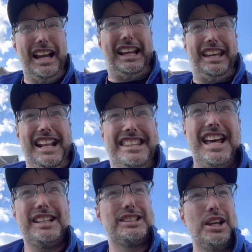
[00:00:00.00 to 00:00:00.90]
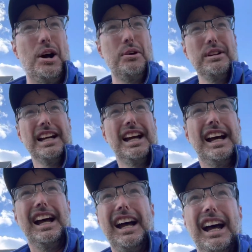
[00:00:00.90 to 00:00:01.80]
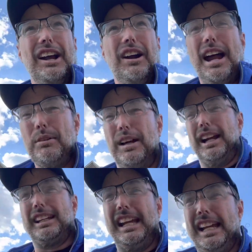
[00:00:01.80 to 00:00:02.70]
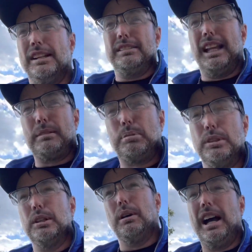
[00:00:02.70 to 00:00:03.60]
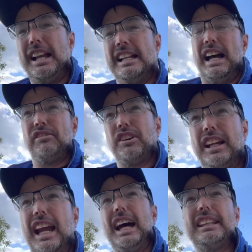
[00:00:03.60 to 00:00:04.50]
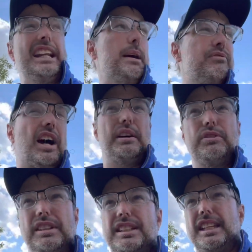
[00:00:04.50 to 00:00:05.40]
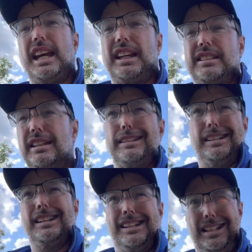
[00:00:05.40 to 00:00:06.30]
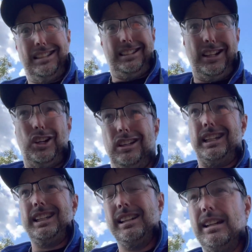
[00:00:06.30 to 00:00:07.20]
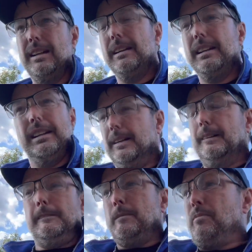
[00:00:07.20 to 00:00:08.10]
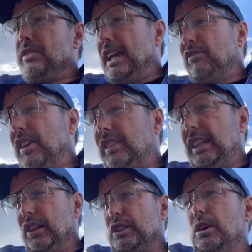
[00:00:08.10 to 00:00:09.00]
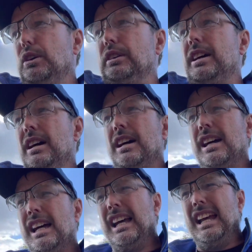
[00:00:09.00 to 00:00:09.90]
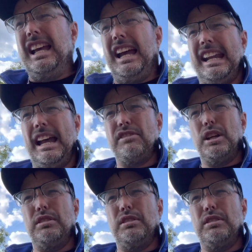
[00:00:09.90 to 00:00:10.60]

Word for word: I get in that zone right where I can't like pull away and I forget that I'm five foot six, literally, and 50 years old and have no